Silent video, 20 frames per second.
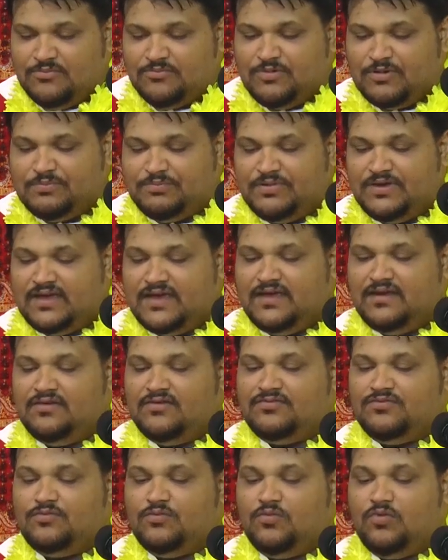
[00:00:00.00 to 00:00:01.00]
preparing
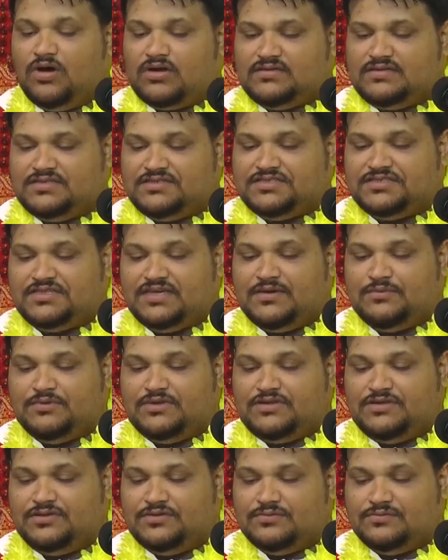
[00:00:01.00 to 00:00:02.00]
of what to share
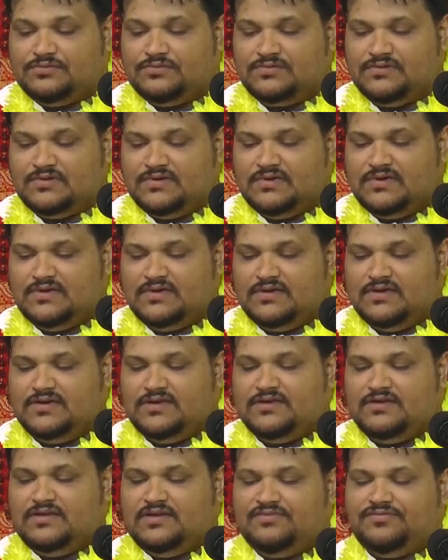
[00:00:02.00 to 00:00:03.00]
with you,
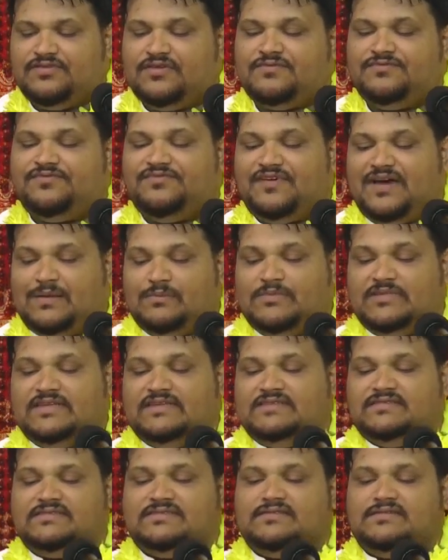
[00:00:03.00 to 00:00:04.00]
different
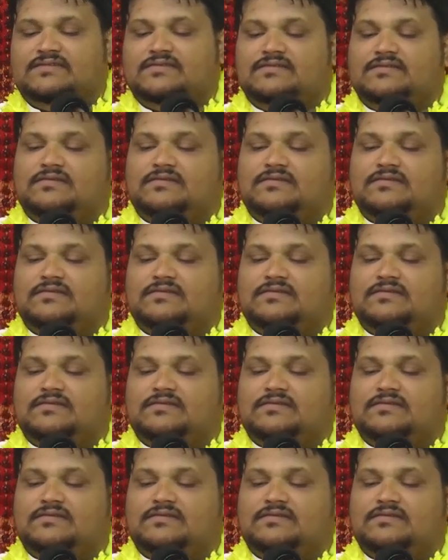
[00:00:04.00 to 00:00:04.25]
families